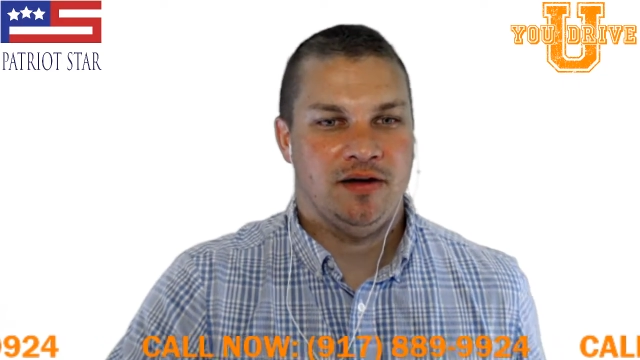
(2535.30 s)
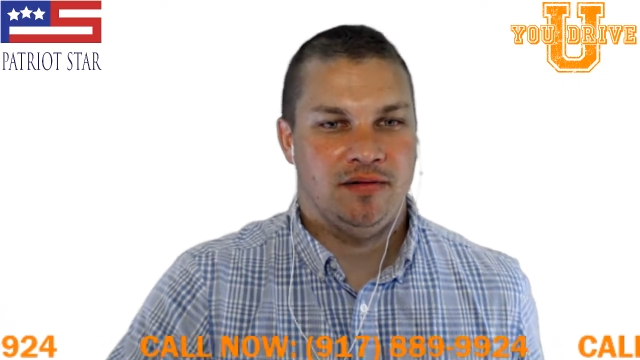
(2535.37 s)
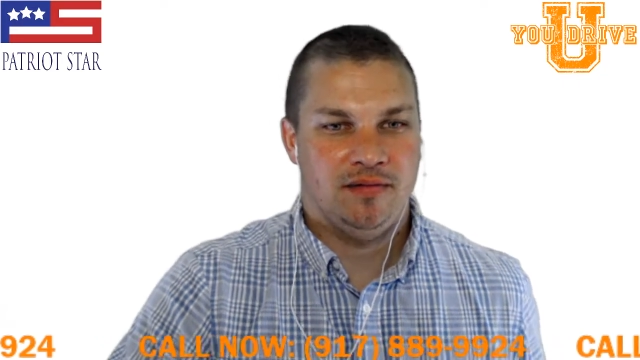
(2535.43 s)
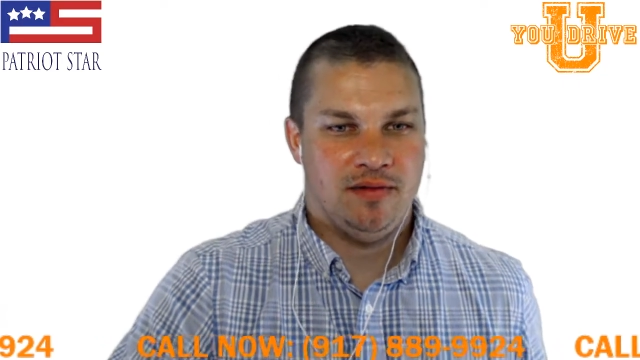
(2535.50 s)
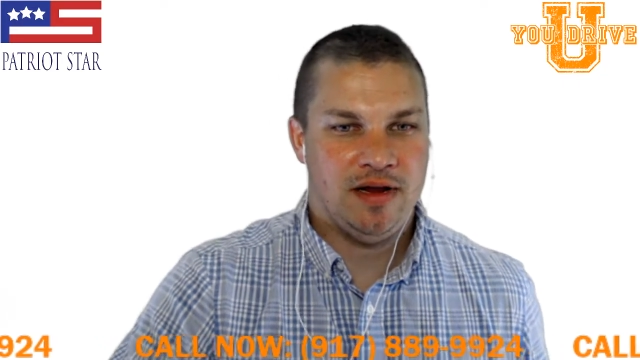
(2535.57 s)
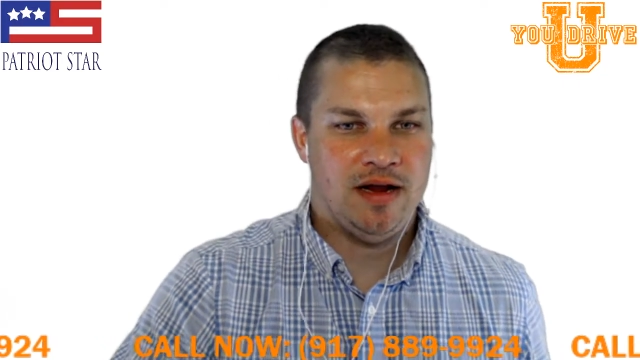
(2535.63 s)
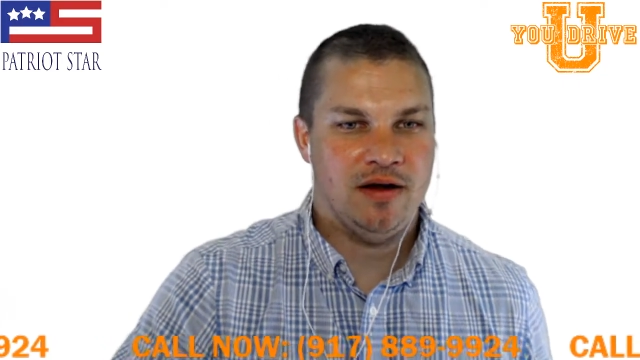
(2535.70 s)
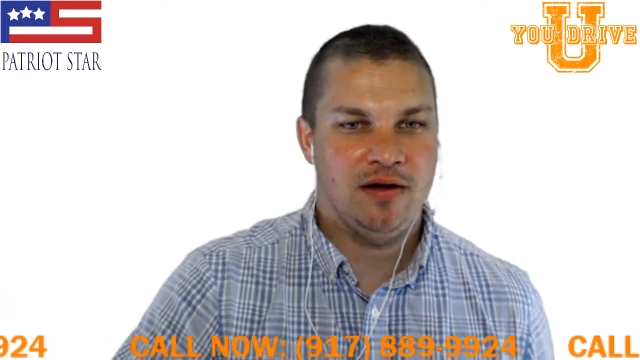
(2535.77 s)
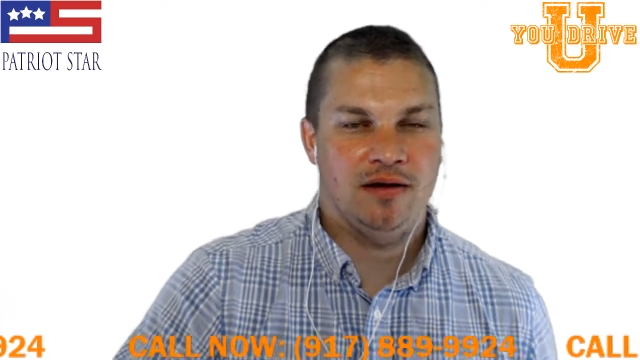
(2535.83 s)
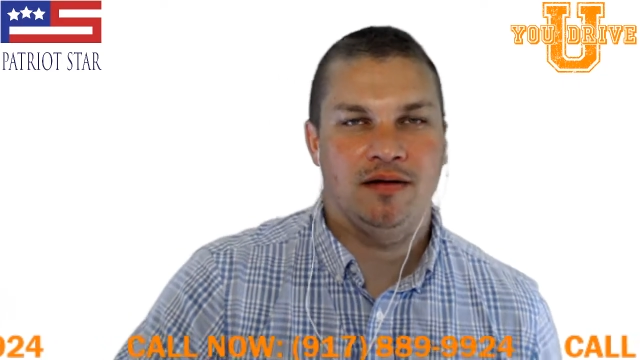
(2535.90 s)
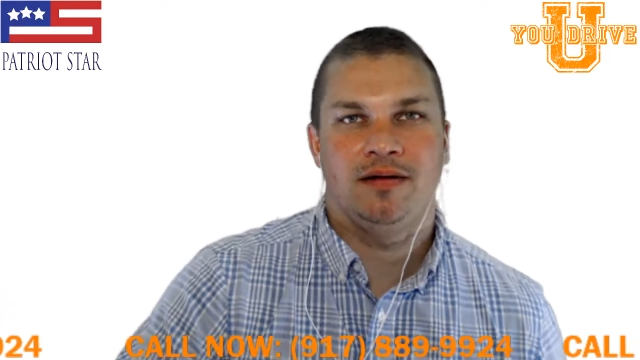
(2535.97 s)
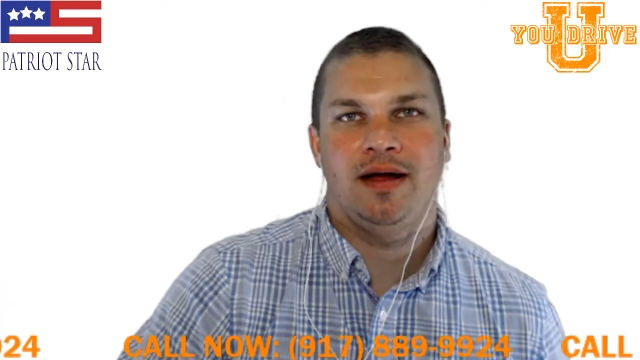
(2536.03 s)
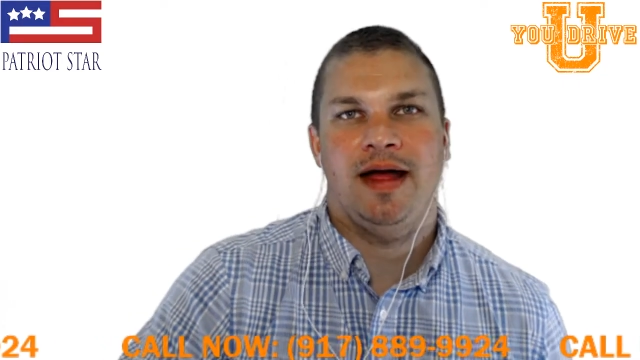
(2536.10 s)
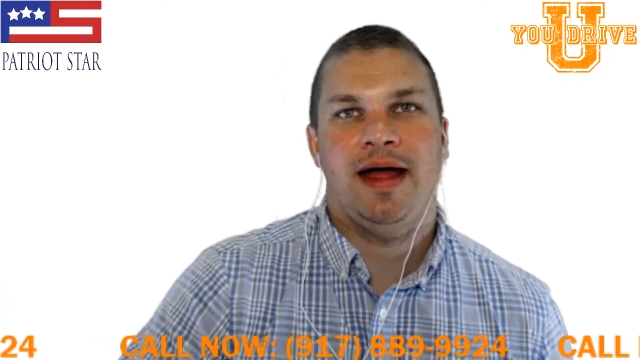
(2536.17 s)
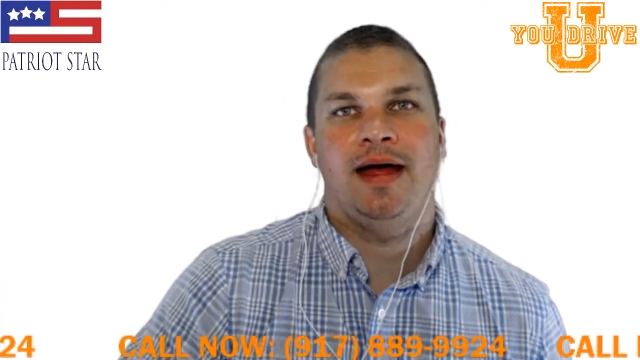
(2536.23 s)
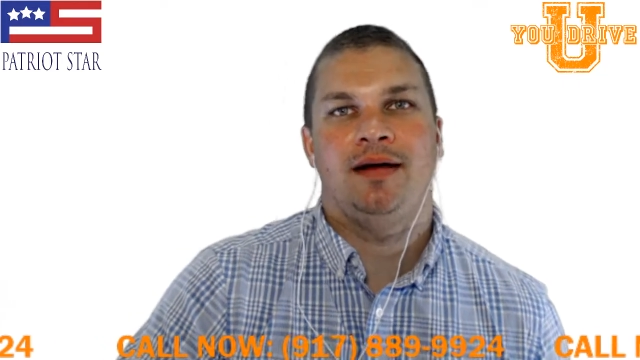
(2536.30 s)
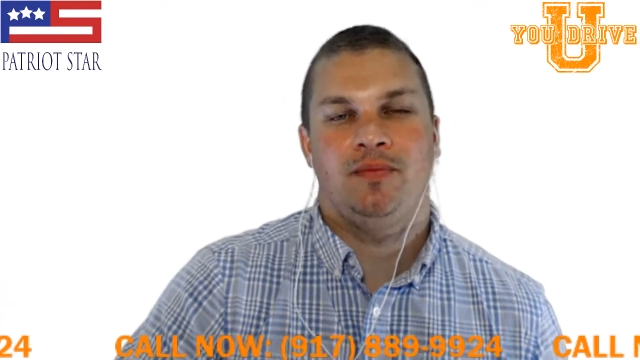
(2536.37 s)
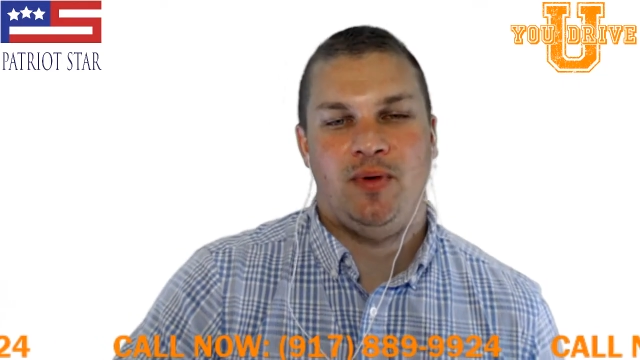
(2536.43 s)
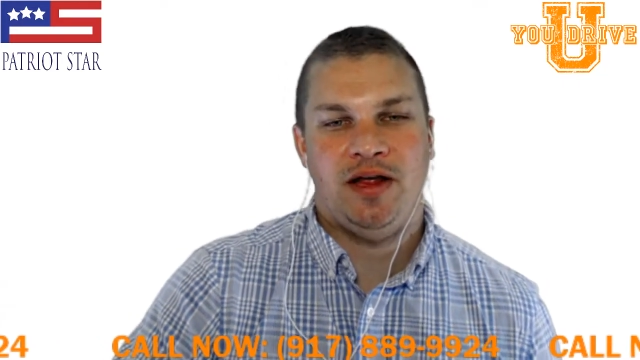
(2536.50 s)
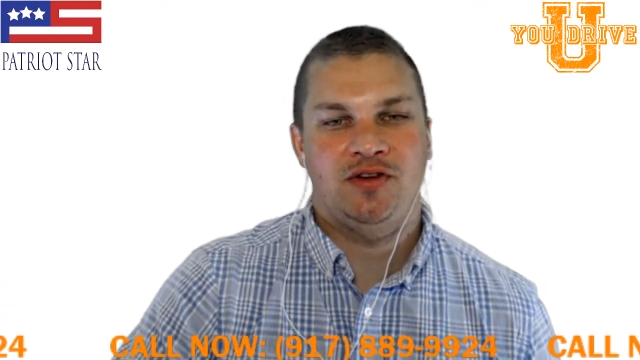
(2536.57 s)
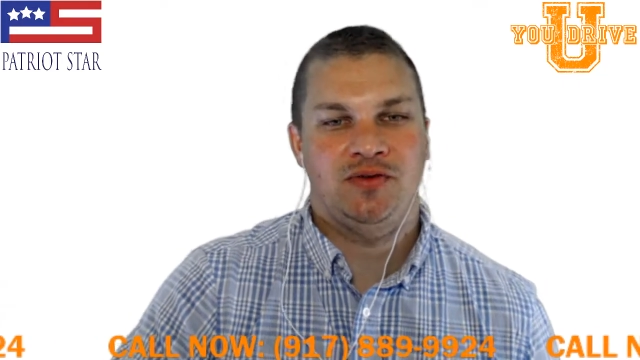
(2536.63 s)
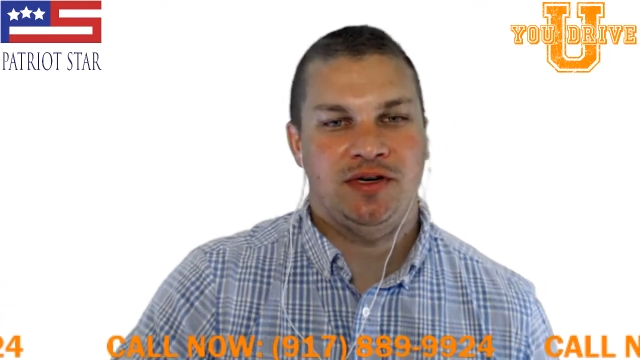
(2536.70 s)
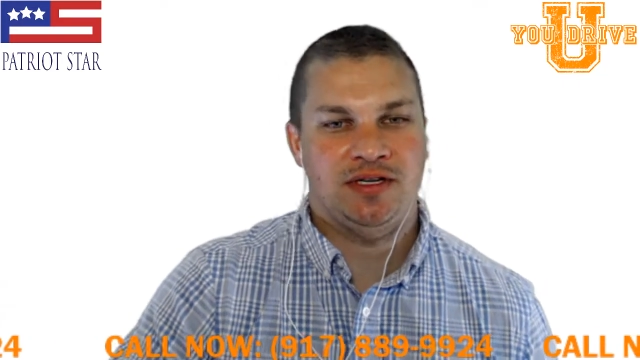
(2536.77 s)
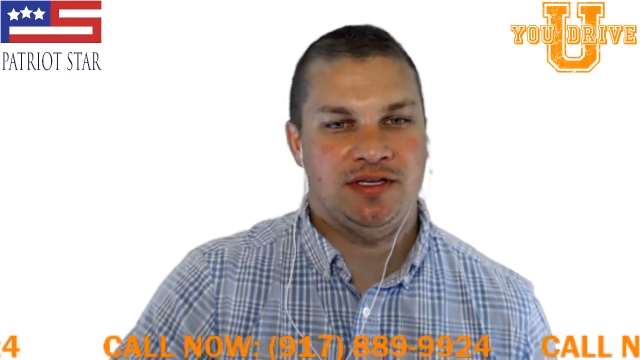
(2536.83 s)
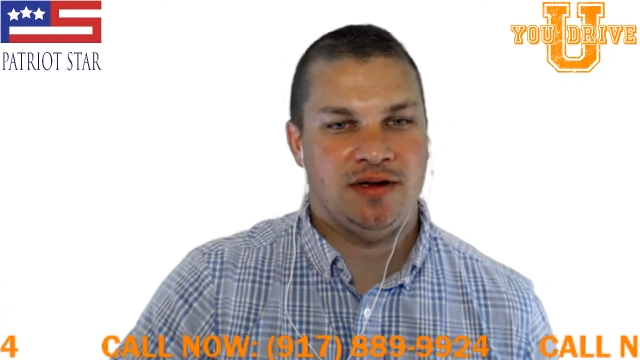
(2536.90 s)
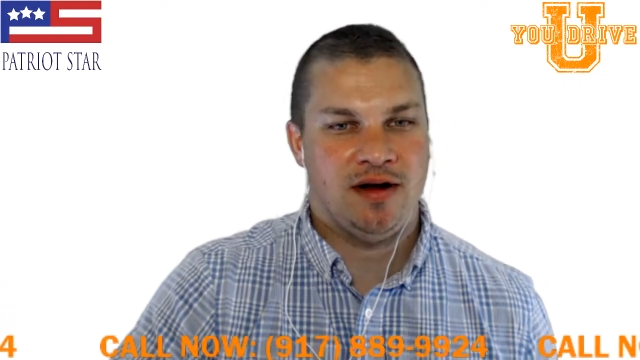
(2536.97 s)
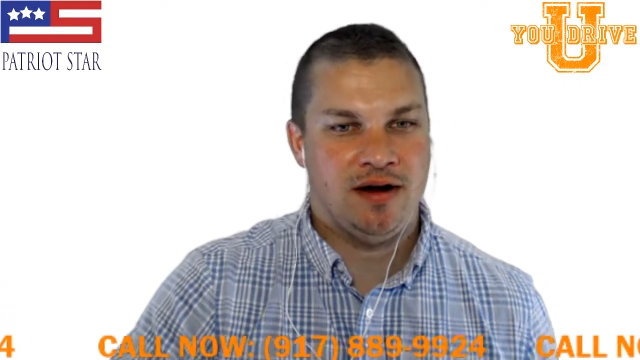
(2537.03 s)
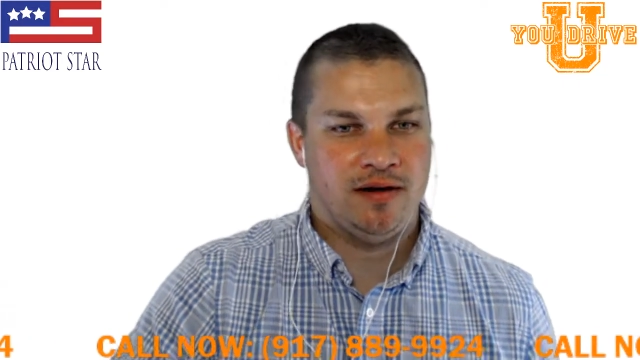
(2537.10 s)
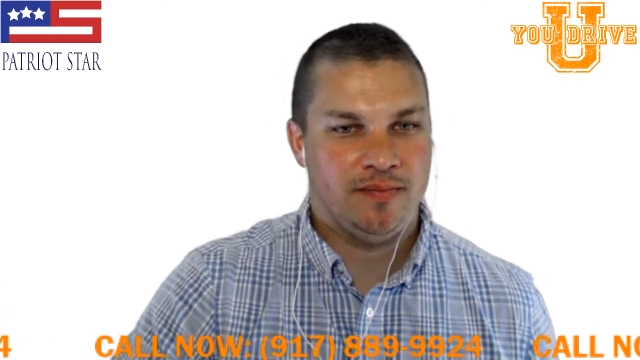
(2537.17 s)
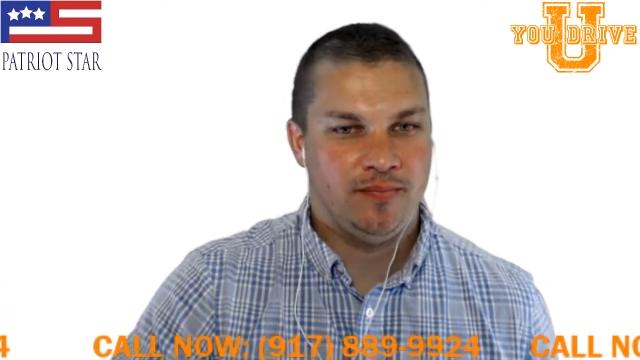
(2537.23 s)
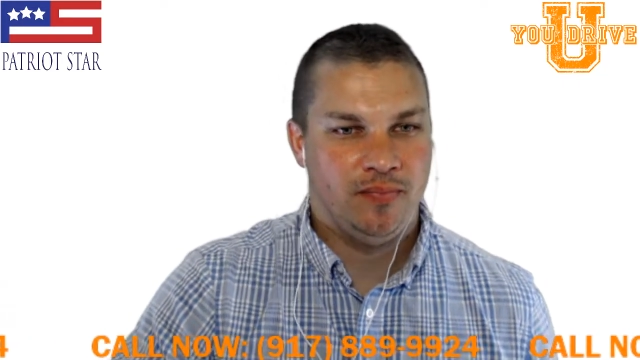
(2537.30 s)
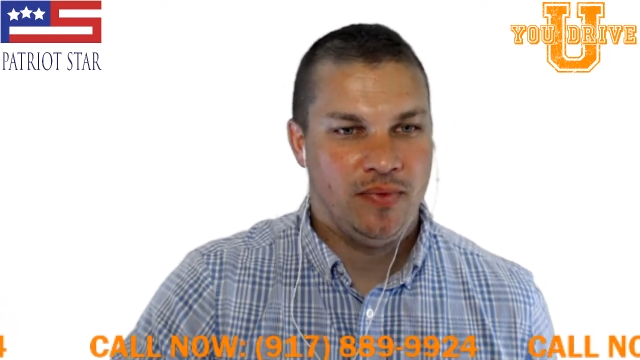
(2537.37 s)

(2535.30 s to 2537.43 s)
here at Patriot Star.